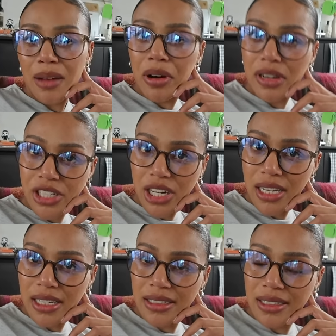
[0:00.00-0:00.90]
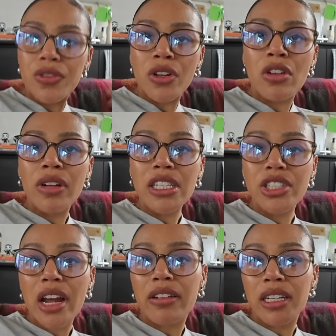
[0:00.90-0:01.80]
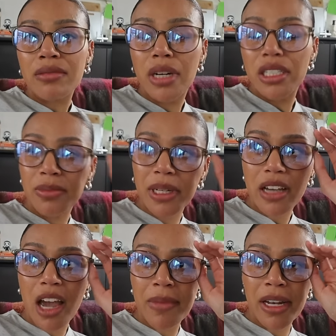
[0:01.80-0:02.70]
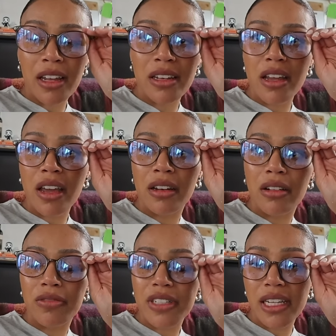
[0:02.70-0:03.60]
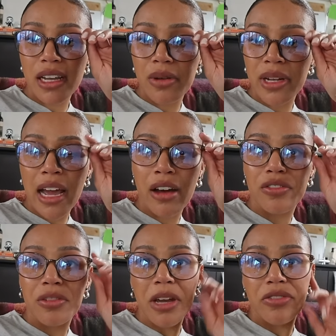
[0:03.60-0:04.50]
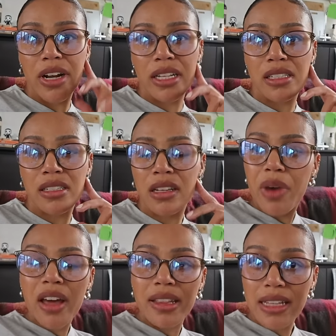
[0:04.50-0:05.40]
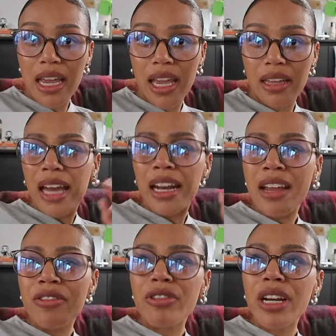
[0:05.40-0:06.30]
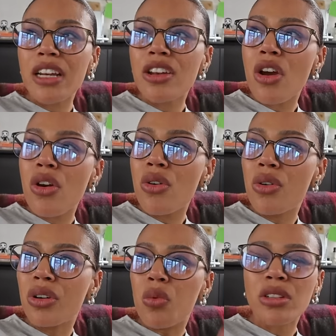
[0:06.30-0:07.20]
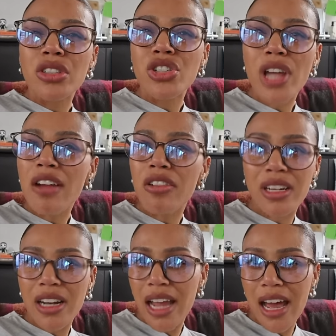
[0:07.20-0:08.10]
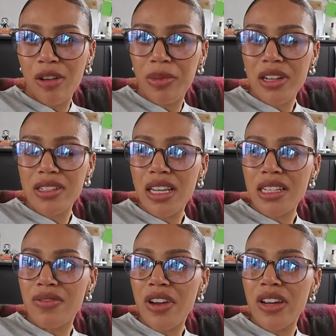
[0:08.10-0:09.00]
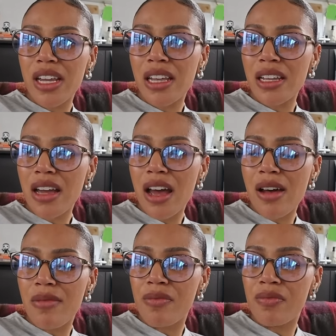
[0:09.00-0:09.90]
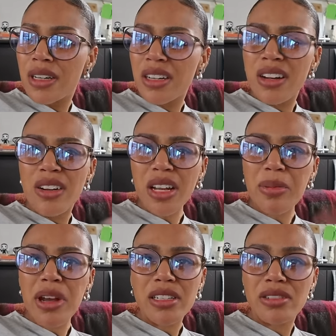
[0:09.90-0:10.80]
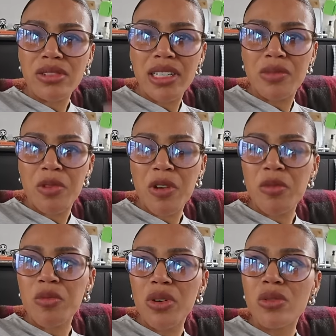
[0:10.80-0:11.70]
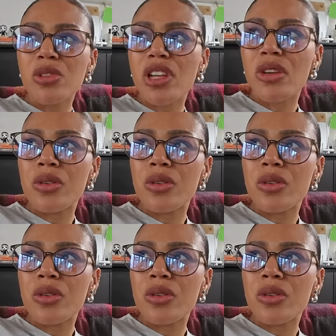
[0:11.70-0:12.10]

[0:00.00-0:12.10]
Apologies for not really sharing much of my time in London. Obviously, I went out for my friend's birthday and I never really know what to share on a night out because it is a very, I don't know, like a personal intimate moment, but also